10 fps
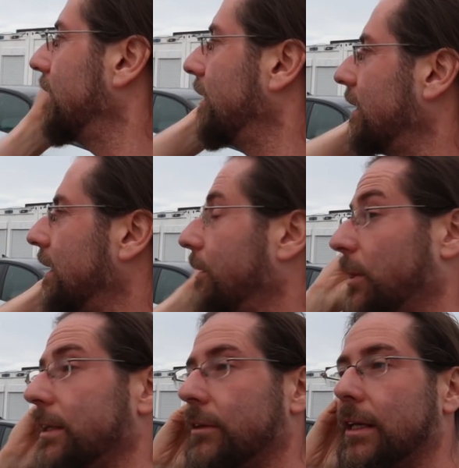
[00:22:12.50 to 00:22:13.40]
In
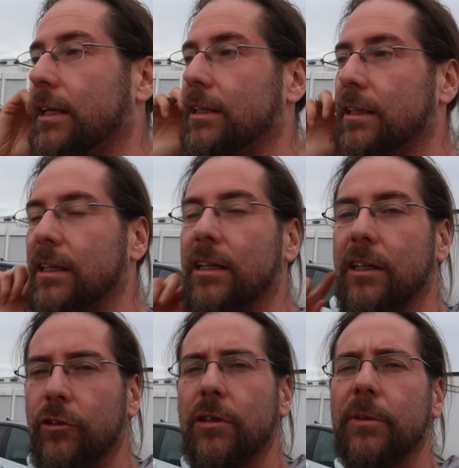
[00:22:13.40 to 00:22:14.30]

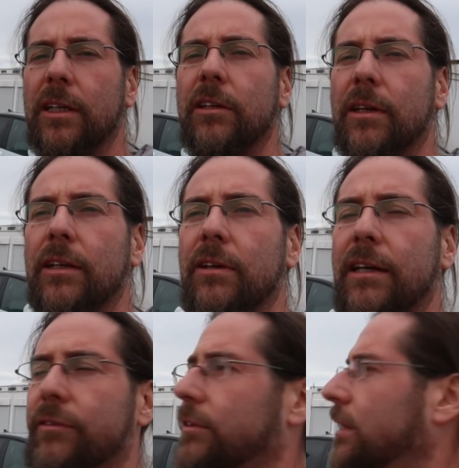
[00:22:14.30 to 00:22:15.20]
Germany, you can
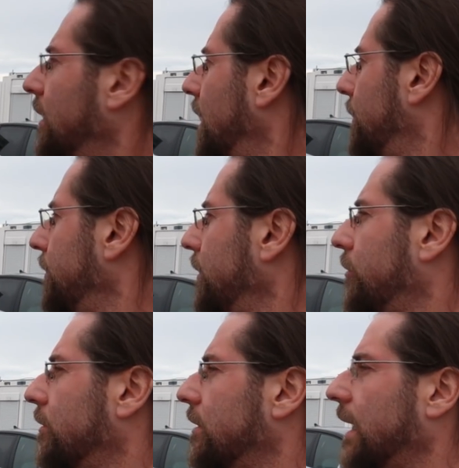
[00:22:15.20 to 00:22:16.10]
drive, I'm pretty
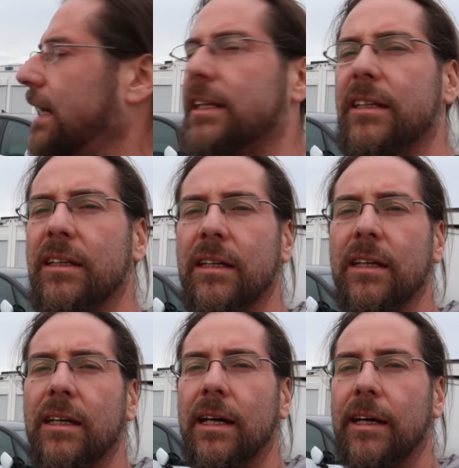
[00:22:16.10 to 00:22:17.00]
sure,
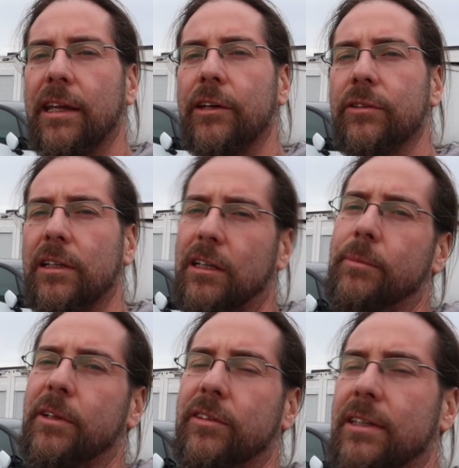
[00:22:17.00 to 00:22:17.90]
1,000
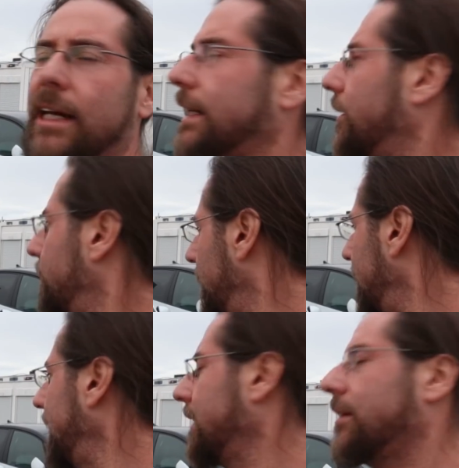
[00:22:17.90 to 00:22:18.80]
kilometers in 9 hours. But
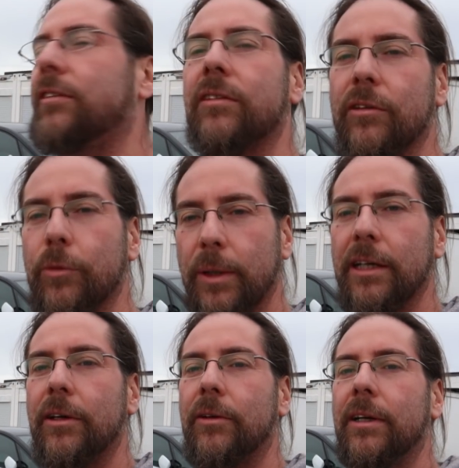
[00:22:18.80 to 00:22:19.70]
again, this is a
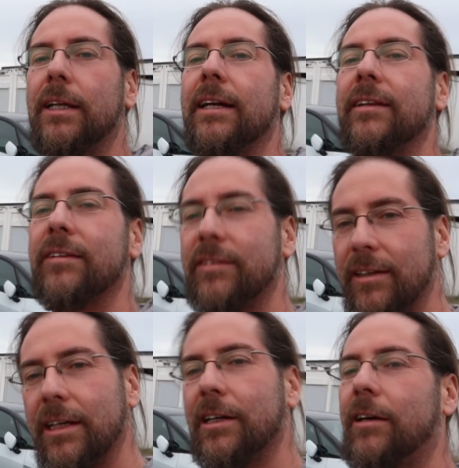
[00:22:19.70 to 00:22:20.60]
Twingo. It's a
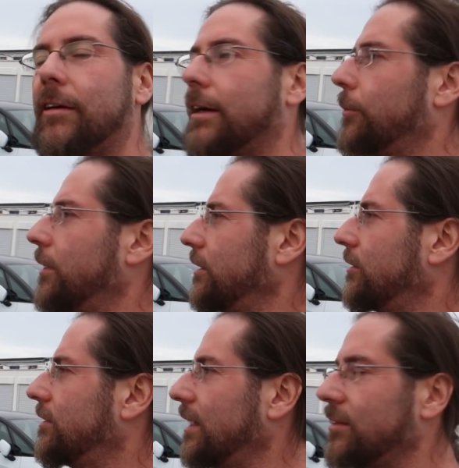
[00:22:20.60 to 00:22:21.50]
city car. I wanted
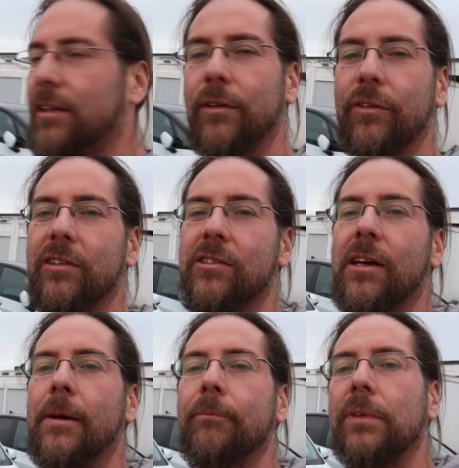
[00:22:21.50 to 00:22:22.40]
to test if it's
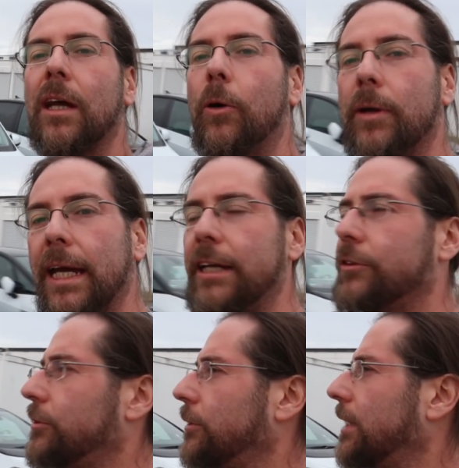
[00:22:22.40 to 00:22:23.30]
okay
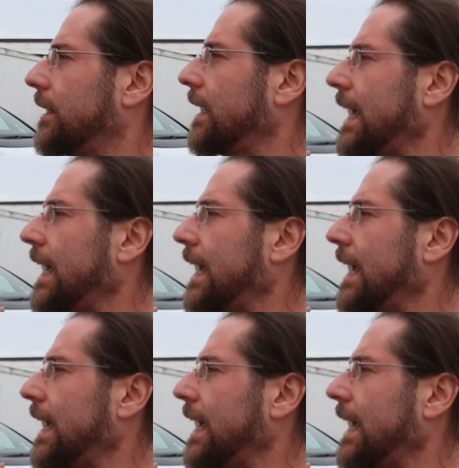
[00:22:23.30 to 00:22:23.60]
to do that.